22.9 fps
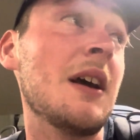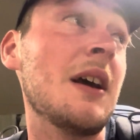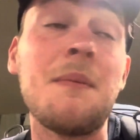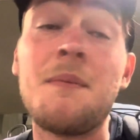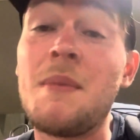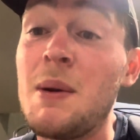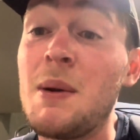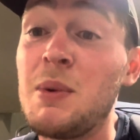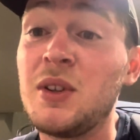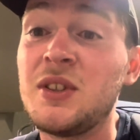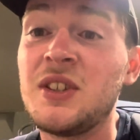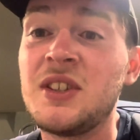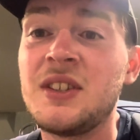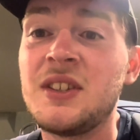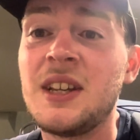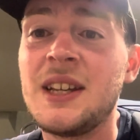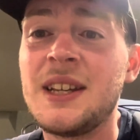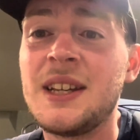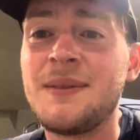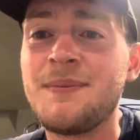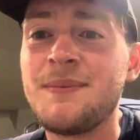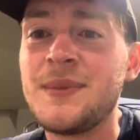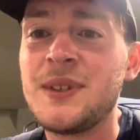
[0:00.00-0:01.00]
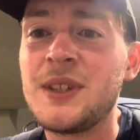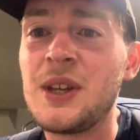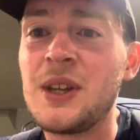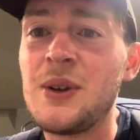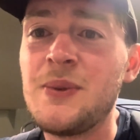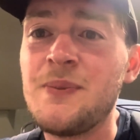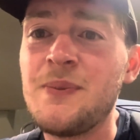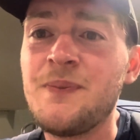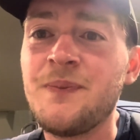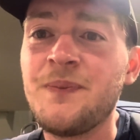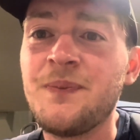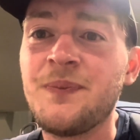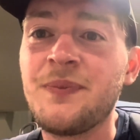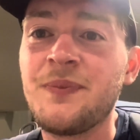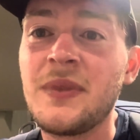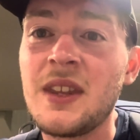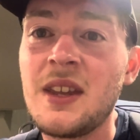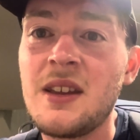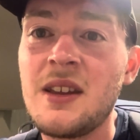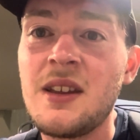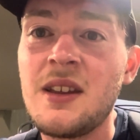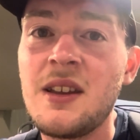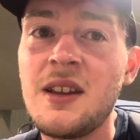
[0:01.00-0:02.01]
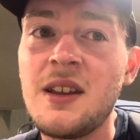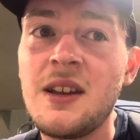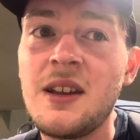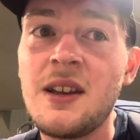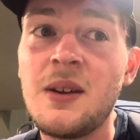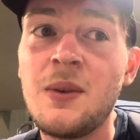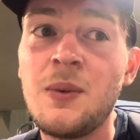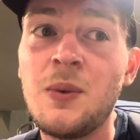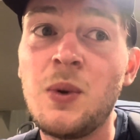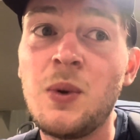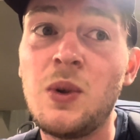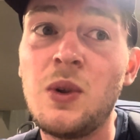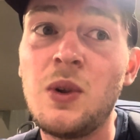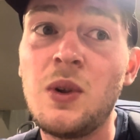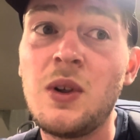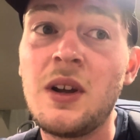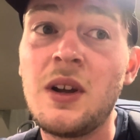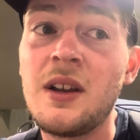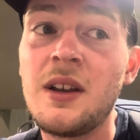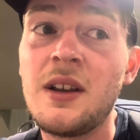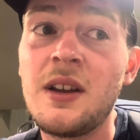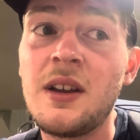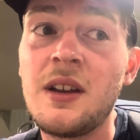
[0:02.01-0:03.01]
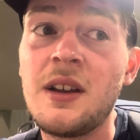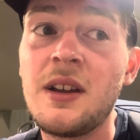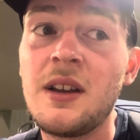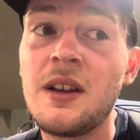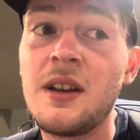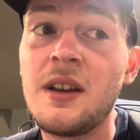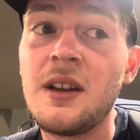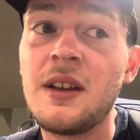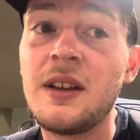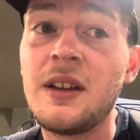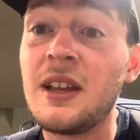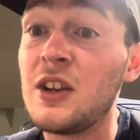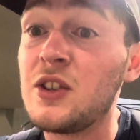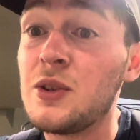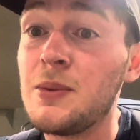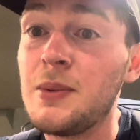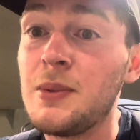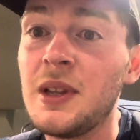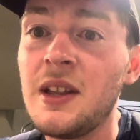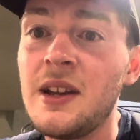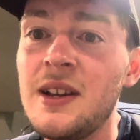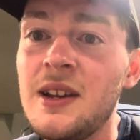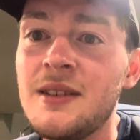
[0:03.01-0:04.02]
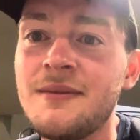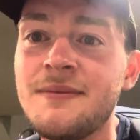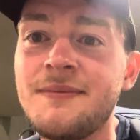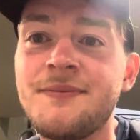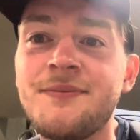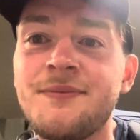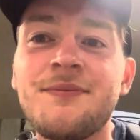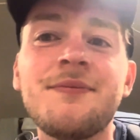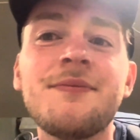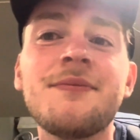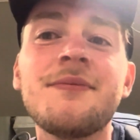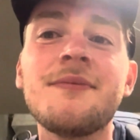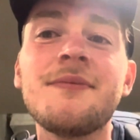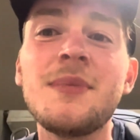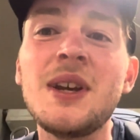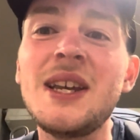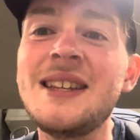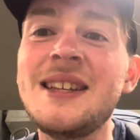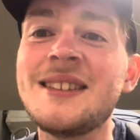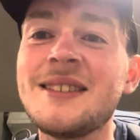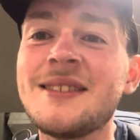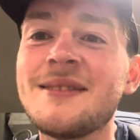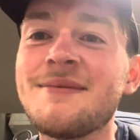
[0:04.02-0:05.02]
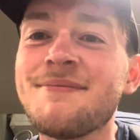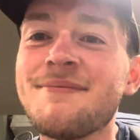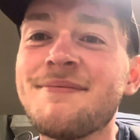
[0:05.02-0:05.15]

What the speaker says: My bus is here, so we'll catch you a bit later. Peace.